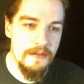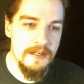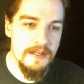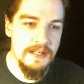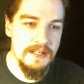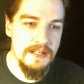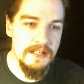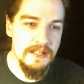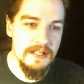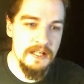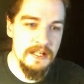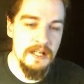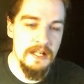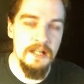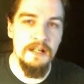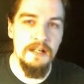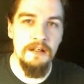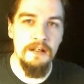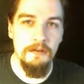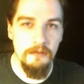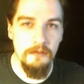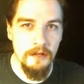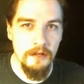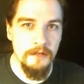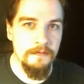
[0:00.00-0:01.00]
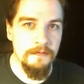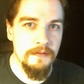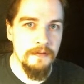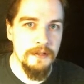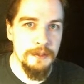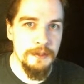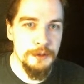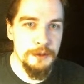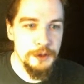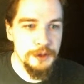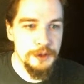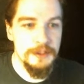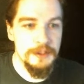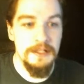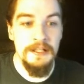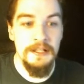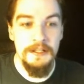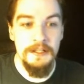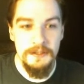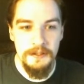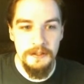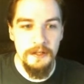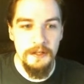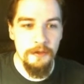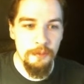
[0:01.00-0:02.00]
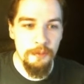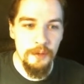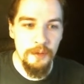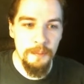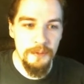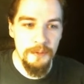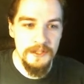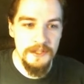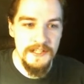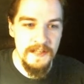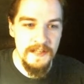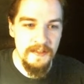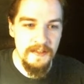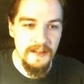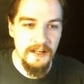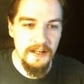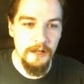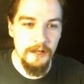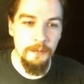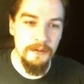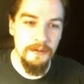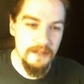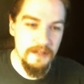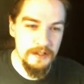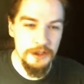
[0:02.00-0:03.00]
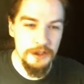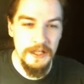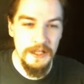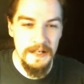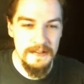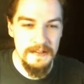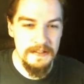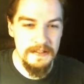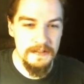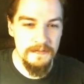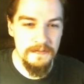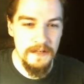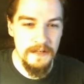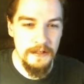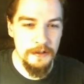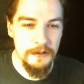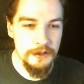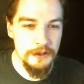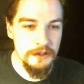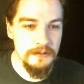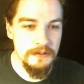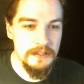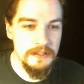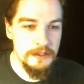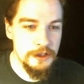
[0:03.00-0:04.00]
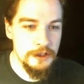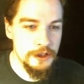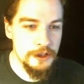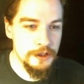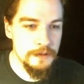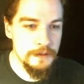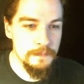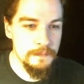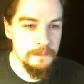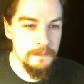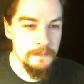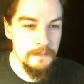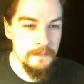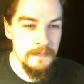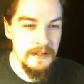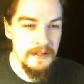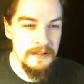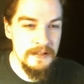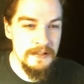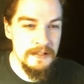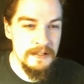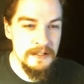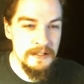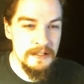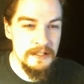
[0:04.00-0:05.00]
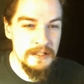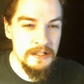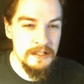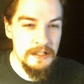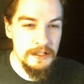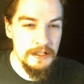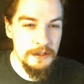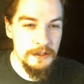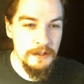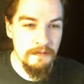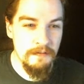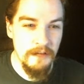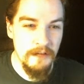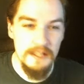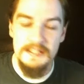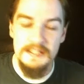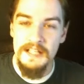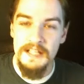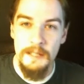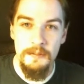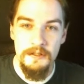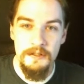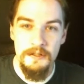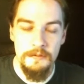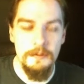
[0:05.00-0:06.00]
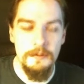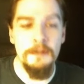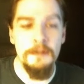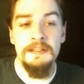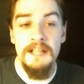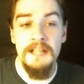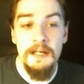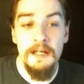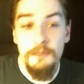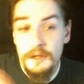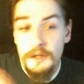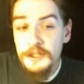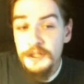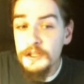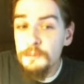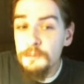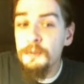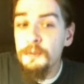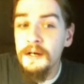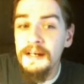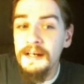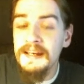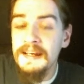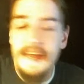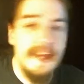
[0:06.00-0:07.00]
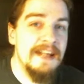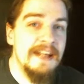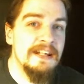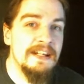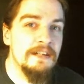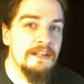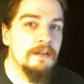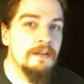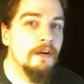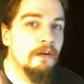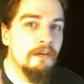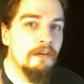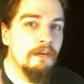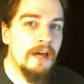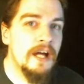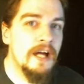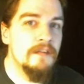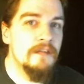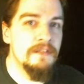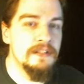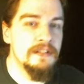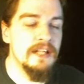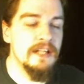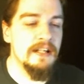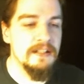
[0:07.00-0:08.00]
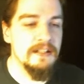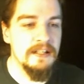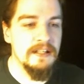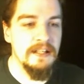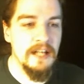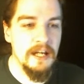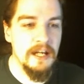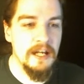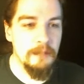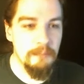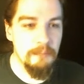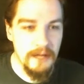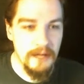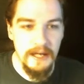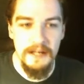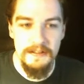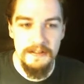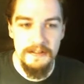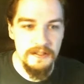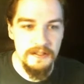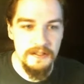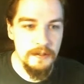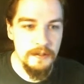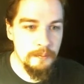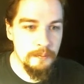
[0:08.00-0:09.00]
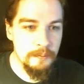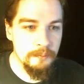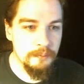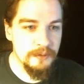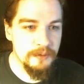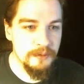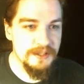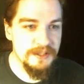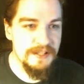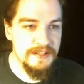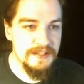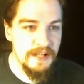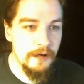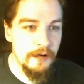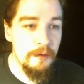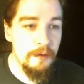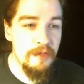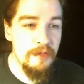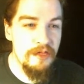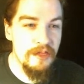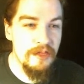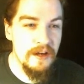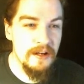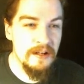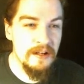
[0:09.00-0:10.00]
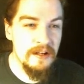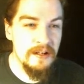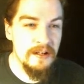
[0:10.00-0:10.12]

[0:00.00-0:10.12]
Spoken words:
the life leech. So you get 3% there with a chance of energy leech. You have less damage from undead, which is pretty handy. There are a lot of undead in the game, and some percent health.